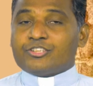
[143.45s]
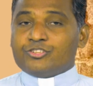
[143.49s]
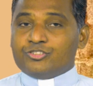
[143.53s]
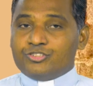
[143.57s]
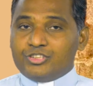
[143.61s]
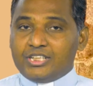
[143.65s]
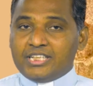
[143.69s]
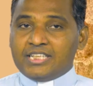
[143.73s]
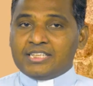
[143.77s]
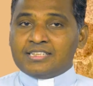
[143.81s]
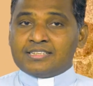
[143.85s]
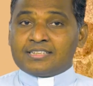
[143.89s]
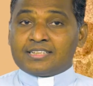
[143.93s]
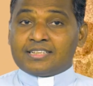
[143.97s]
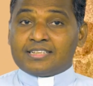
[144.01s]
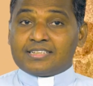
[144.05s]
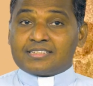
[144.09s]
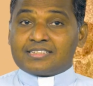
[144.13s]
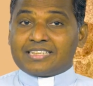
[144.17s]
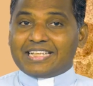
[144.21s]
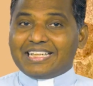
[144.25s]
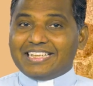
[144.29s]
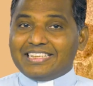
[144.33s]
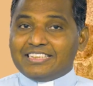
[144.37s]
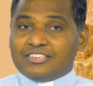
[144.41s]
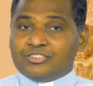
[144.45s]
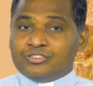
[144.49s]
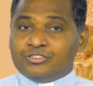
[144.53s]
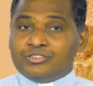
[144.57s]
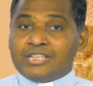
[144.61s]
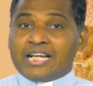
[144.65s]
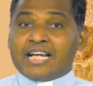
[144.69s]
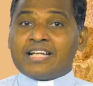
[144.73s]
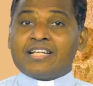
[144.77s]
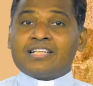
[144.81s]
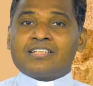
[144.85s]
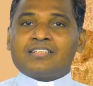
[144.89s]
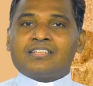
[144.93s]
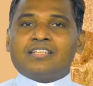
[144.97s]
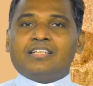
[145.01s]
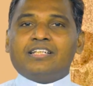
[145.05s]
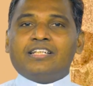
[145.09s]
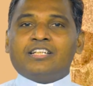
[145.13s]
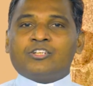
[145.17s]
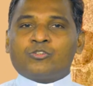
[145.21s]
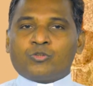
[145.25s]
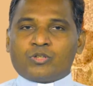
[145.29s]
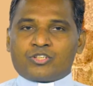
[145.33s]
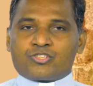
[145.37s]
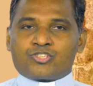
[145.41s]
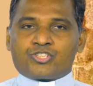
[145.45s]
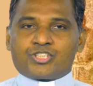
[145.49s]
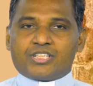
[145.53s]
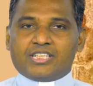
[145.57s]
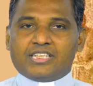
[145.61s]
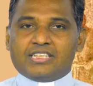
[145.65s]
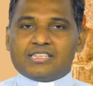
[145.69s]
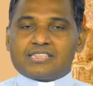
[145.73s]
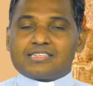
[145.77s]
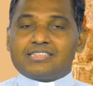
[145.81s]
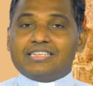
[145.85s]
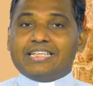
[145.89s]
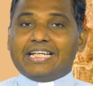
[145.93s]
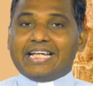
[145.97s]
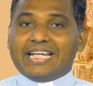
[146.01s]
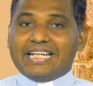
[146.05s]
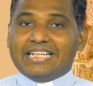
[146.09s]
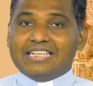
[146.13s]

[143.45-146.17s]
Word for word: Jesus indirectly questions the